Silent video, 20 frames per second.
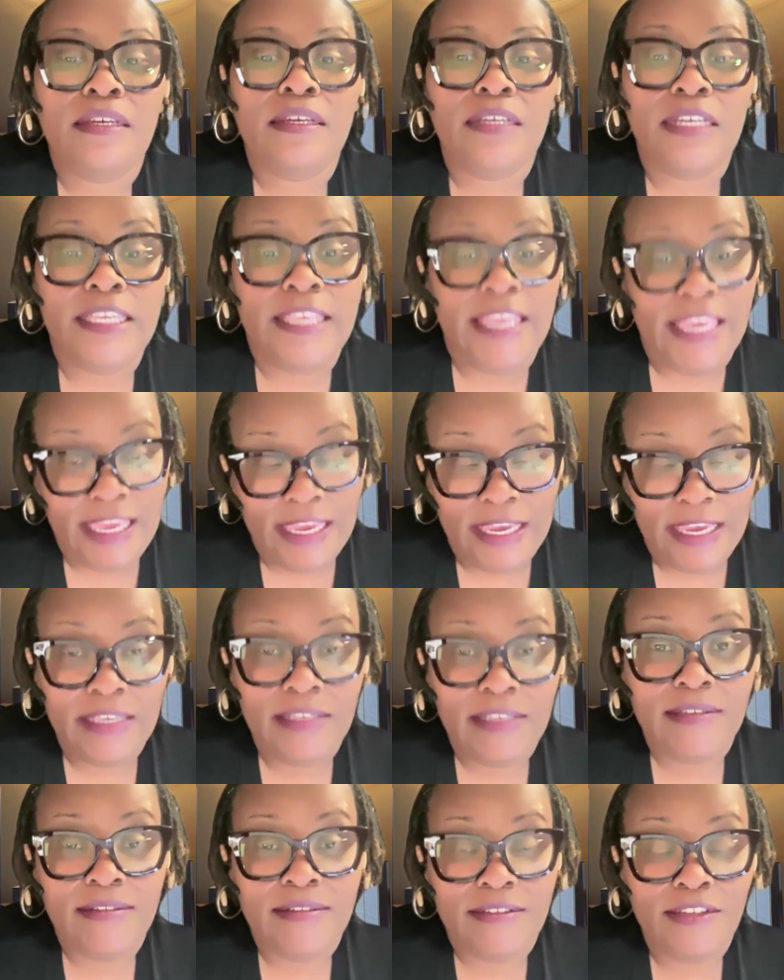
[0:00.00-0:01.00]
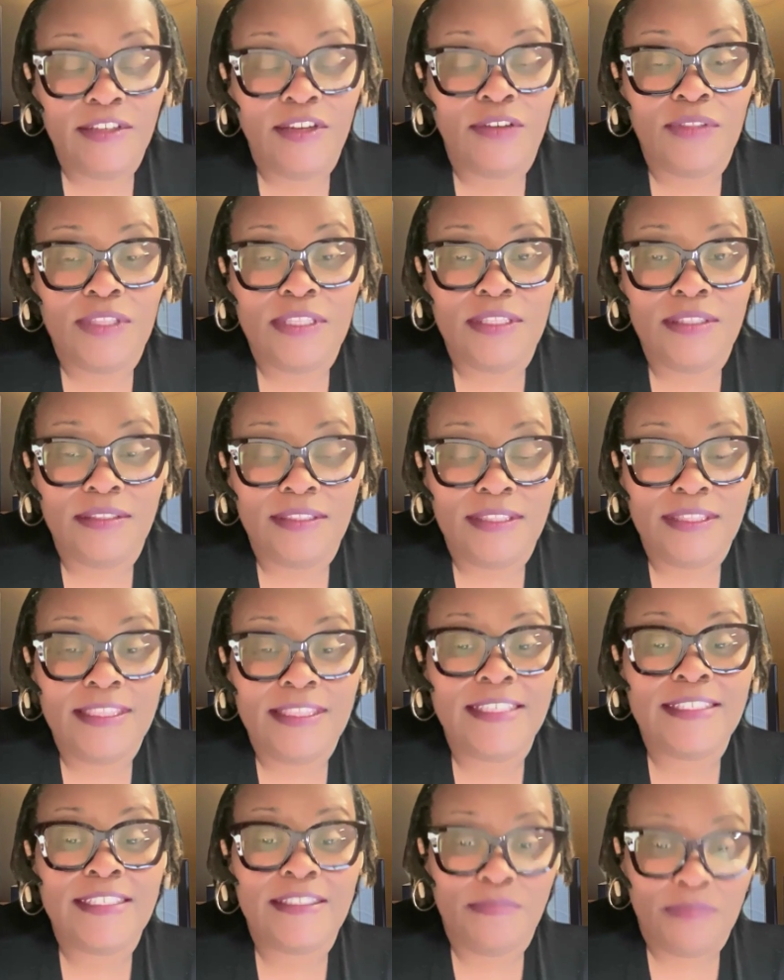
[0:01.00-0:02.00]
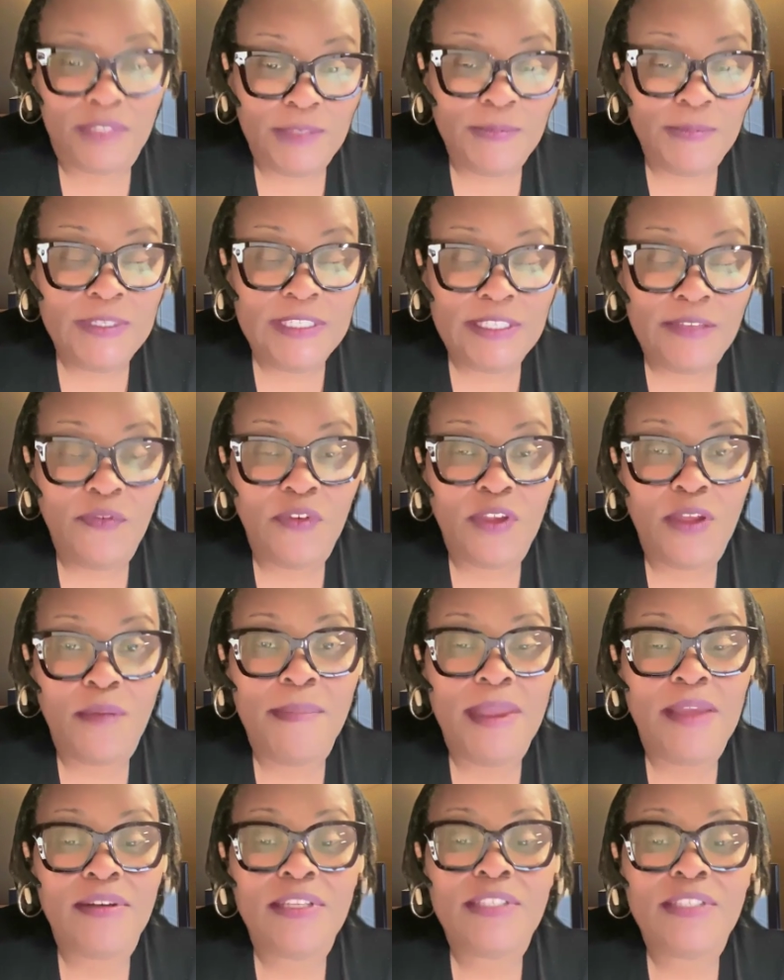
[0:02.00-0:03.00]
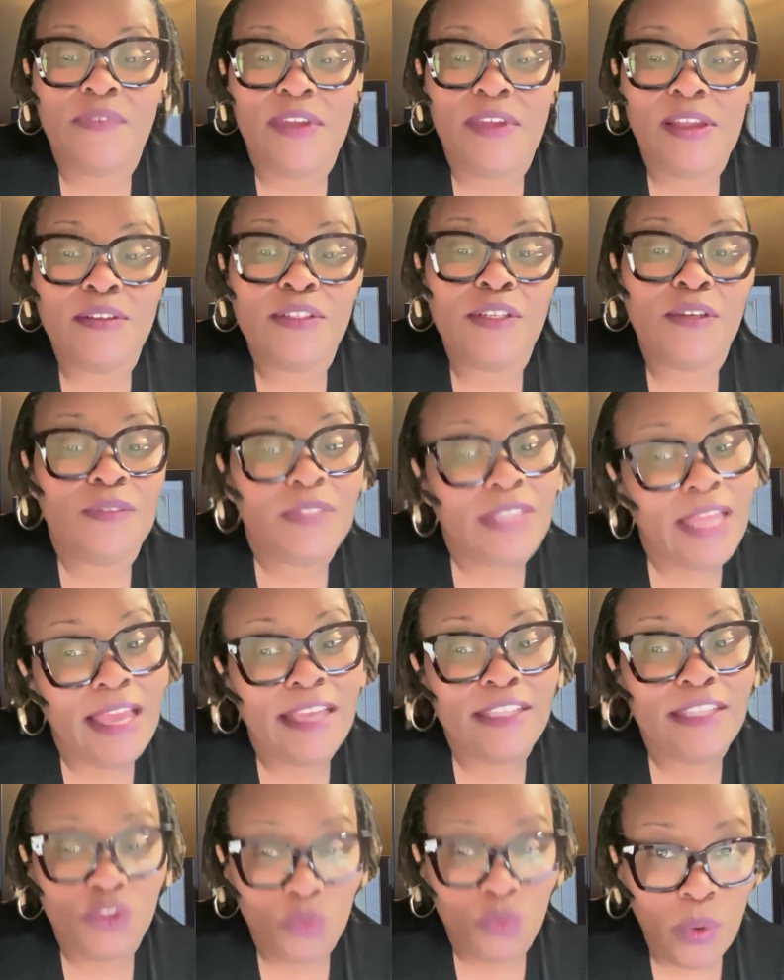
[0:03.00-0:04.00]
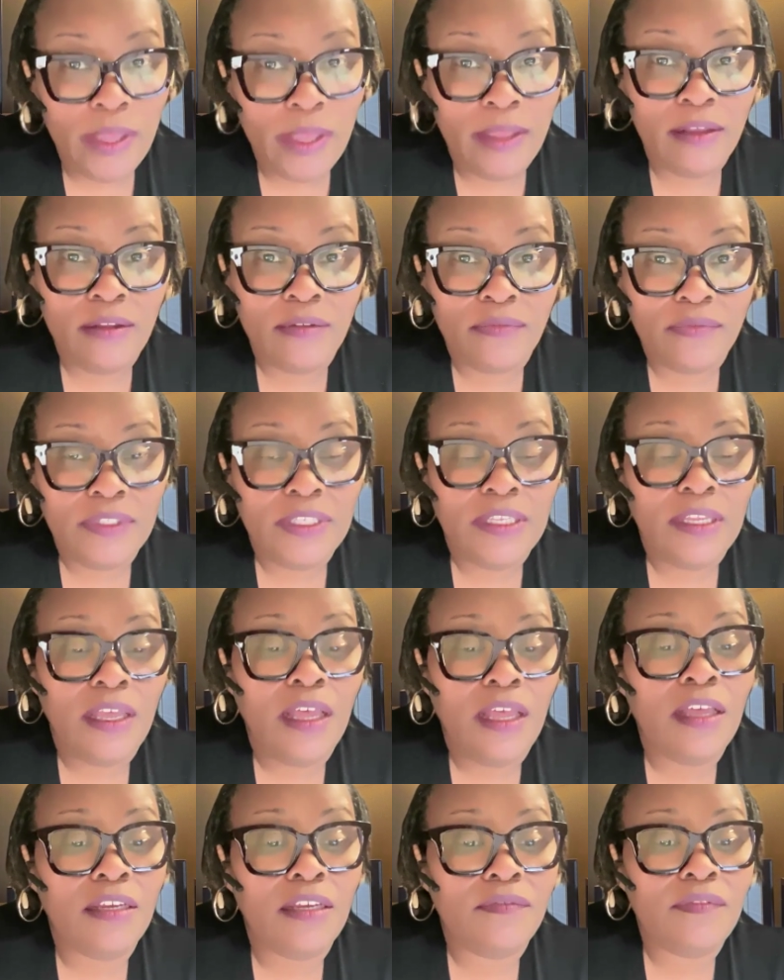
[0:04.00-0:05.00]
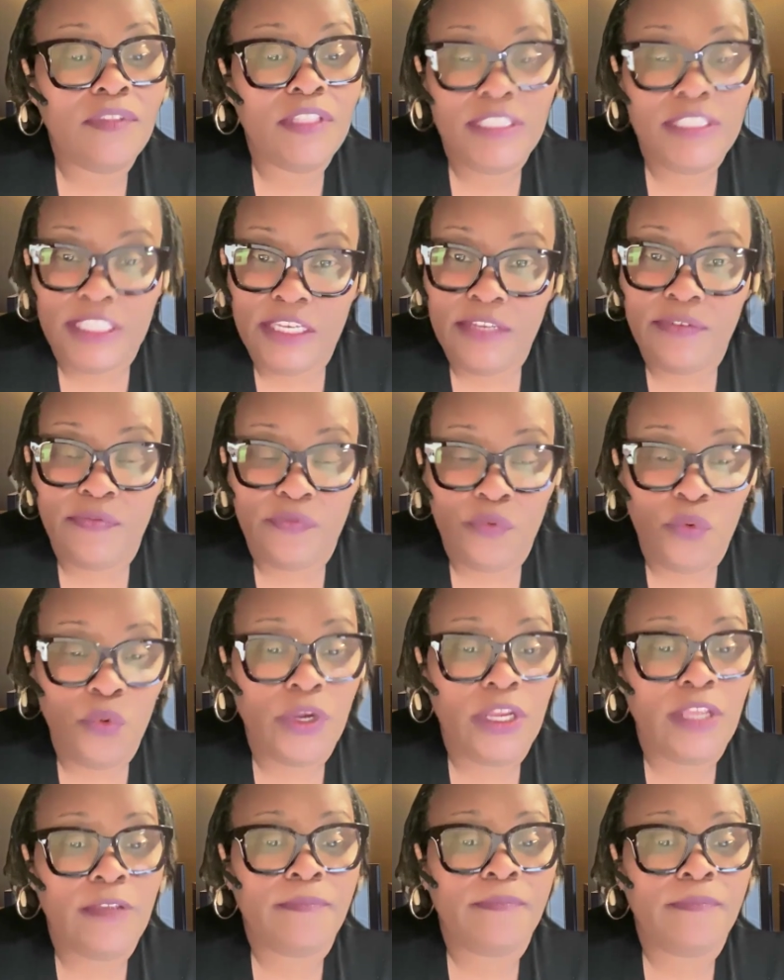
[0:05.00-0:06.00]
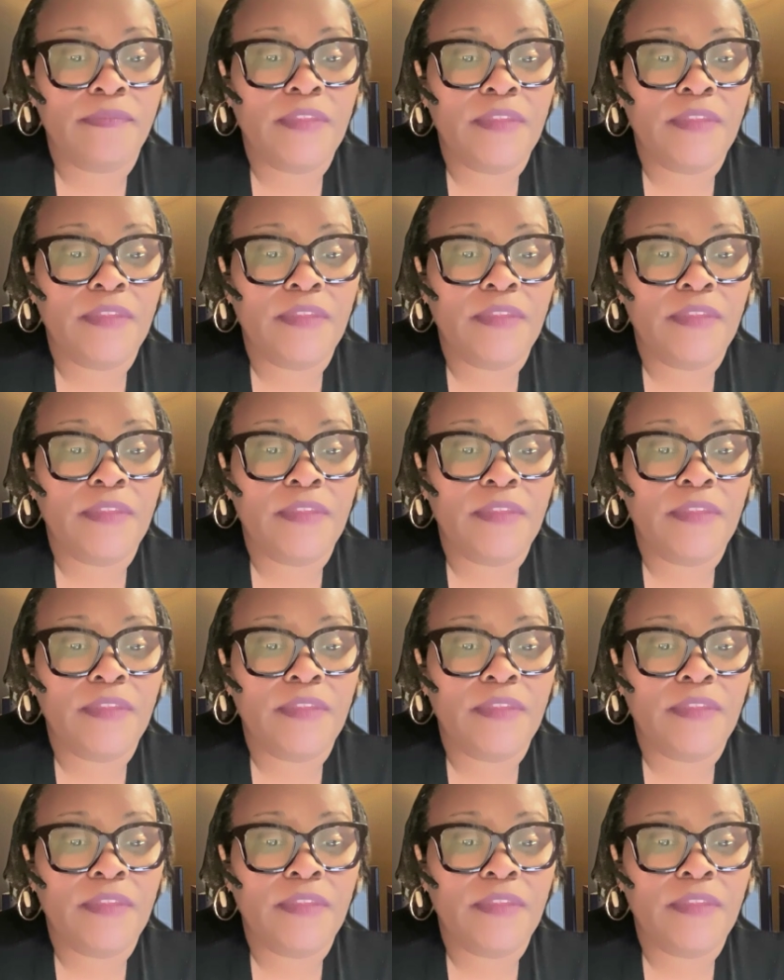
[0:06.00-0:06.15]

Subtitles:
Again, this specific amount is found on line 12 of the 1040.